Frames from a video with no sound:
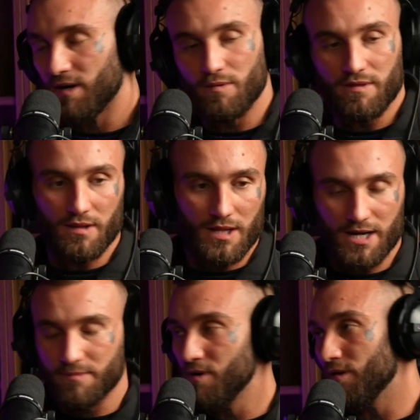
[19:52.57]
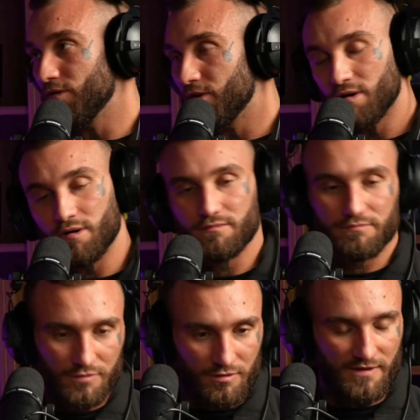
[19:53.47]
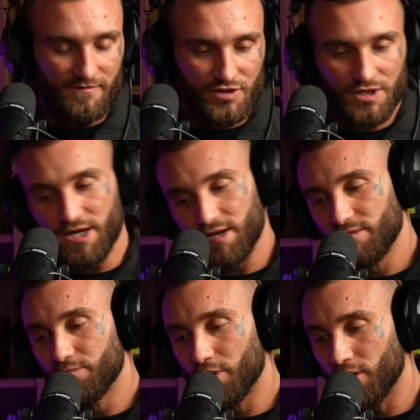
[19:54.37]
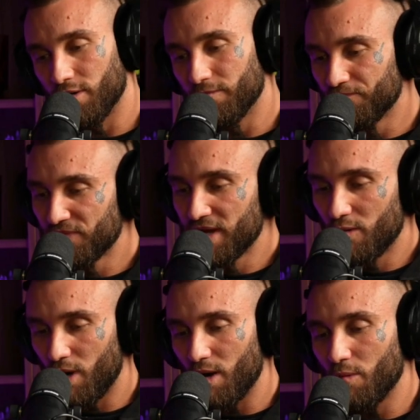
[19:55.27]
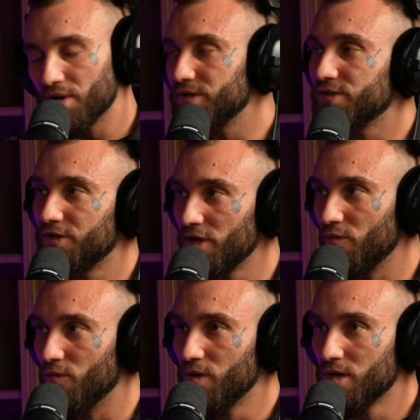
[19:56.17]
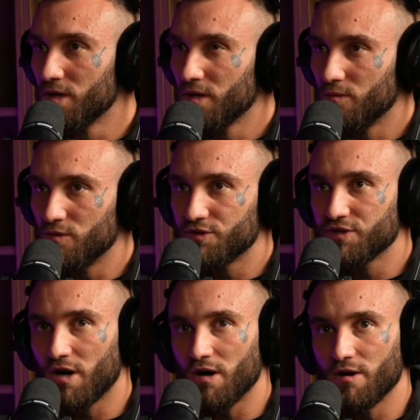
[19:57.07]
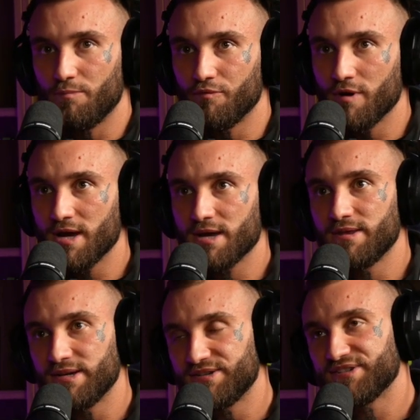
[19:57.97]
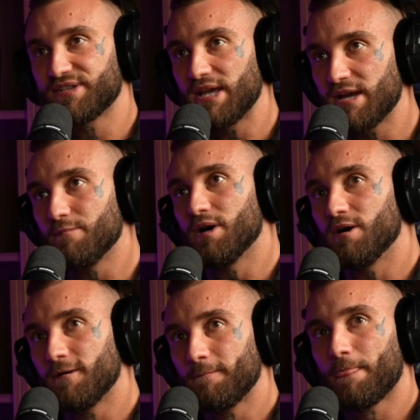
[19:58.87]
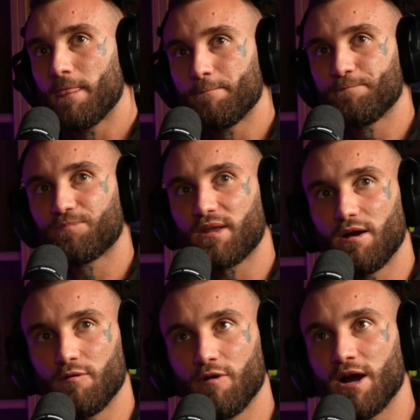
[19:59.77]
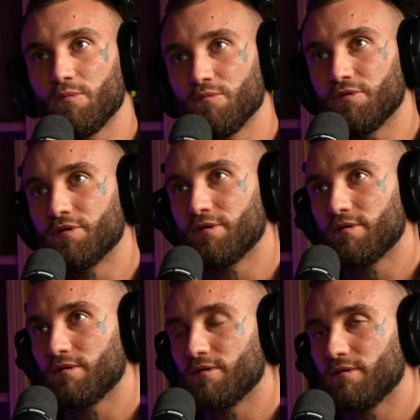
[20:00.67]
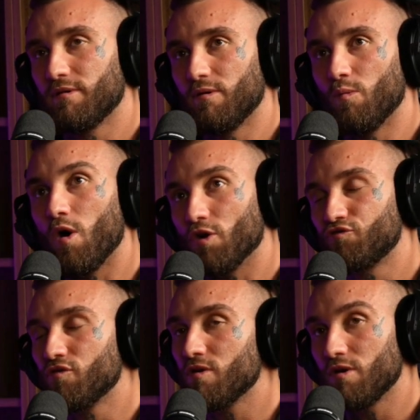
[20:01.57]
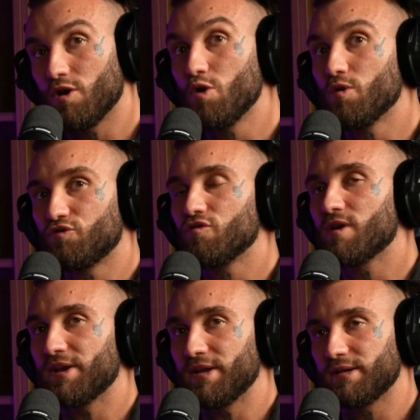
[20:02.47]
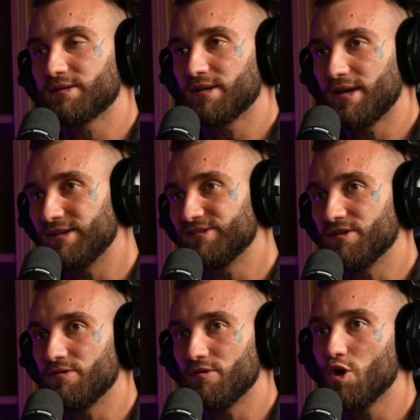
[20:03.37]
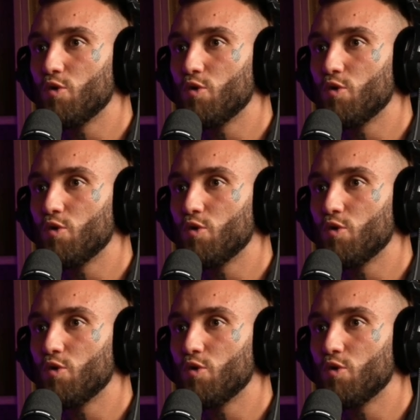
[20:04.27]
Right, whether they like me or they don't, couldn't give a shit. But what I wanted to do was sort of break this stigma around who a drug addict is and